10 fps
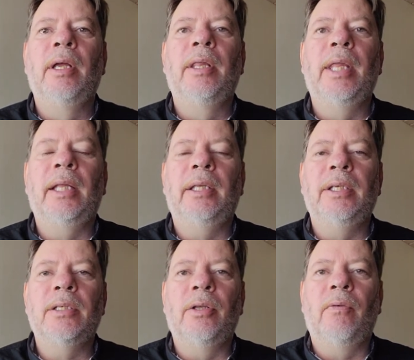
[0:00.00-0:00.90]
that
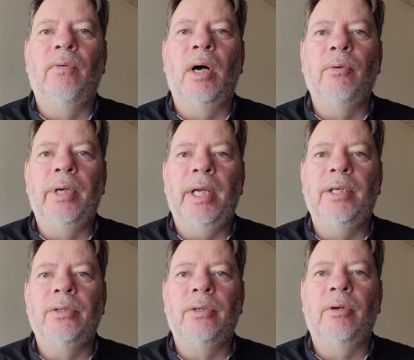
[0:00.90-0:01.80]
is the
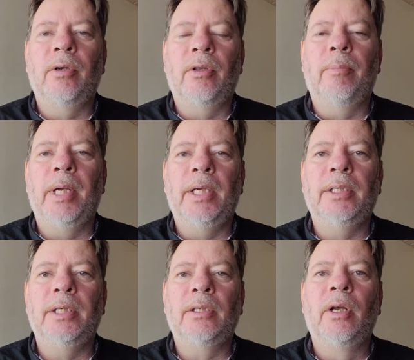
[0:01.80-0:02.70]
foundation, the
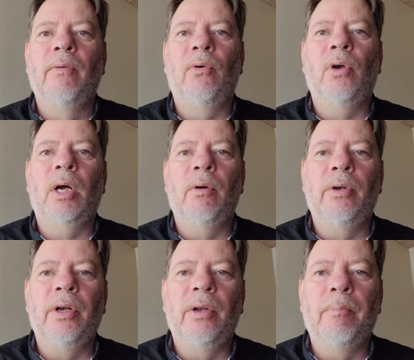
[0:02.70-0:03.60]
basis for
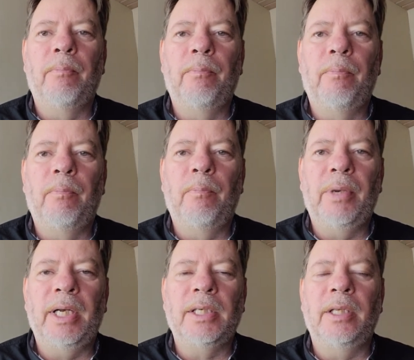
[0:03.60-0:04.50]
our
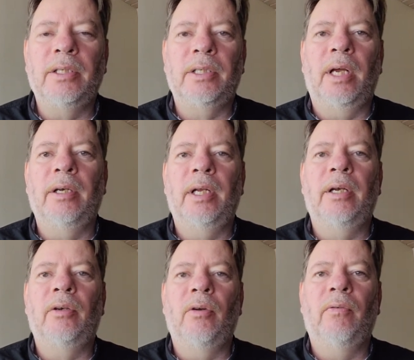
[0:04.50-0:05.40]
present
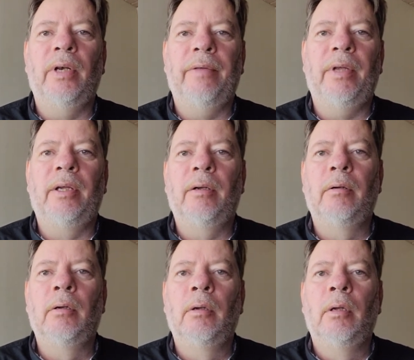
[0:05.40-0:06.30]
standard of living.
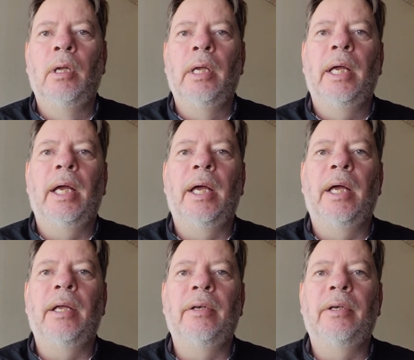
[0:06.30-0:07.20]

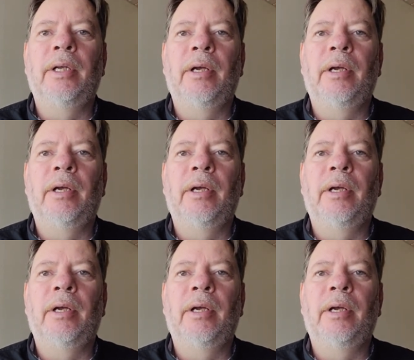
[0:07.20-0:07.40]
And